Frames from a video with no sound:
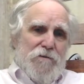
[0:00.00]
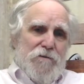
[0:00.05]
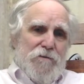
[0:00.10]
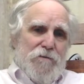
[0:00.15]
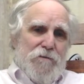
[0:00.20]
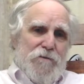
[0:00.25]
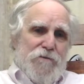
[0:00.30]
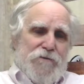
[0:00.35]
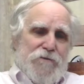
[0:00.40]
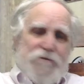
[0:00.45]

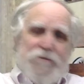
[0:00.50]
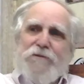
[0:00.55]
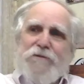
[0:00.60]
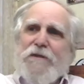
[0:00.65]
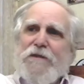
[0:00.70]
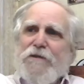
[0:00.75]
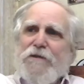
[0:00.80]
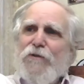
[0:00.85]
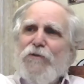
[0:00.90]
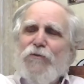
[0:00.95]
which
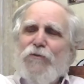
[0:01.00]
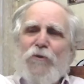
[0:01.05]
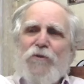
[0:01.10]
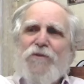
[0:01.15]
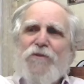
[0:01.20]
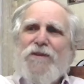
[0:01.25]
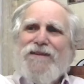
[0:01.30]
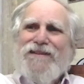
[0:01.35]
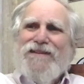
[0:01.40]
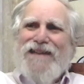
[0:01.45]
deals
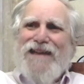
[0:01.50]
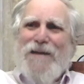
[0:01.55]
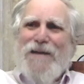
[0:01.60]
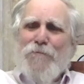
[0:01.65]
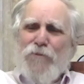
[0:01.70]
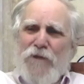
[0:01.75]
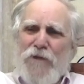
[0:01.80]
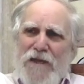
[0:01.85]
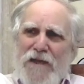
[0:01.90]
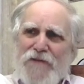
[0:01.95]
with it
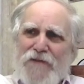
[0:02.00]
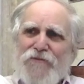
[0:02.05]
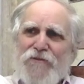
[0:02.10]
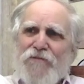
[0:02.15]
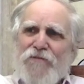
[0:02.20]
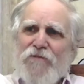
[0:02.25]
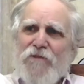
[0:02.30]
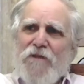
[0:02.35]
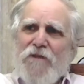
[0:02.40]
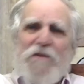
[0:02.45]

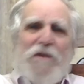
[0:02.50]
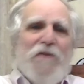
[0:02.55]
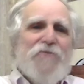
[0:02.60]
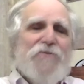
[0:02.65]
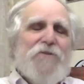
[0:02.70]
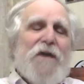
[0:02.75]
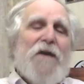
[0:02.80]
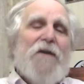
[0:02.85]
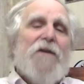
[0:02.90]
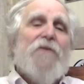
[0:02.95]
comprehensively,
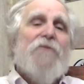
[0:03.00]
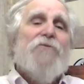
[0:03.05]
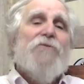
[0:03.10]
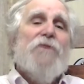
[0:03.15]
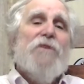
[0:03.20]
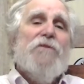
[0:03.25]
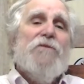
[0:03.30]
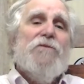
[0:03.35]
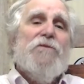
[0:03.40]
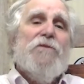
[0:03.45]
does not
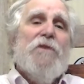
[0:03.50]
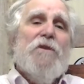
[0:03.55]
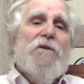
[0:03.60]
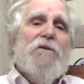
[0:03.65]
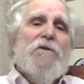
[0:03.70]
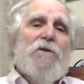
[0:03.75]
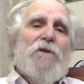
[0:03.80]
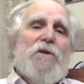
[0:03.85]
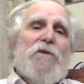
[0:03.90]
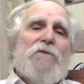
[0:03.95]
exist.
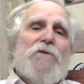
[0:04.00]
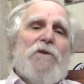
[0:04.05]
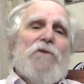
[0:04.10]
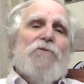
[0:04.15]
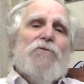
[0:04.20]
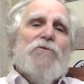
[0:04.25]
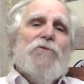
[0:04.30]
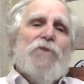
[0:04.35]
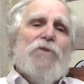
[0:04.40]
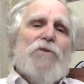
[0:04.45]

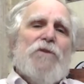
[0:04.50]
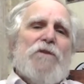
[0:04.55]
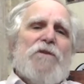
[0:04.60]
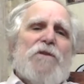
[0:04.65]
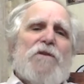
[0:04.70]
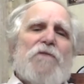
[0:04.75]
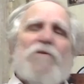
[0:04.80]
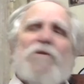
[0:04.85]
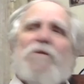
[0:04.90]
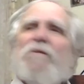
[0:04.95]
Certainly
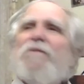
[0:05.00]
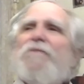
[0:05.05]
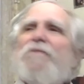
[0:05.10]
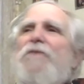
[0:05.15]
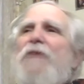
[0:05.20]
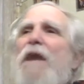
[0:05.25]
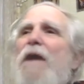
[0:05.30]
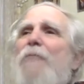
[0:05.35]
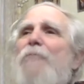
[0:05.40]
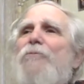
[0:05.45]
there are various
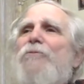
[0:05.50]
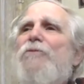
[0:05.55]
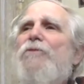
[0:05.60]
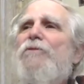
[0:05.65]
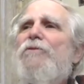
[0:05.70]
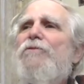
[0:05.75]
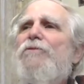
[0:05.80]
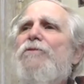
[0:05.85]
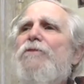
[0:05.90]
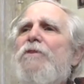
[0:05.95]

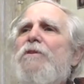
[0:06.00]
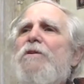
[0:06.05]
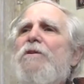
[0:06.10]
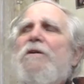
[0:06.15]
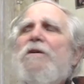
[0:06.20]
options.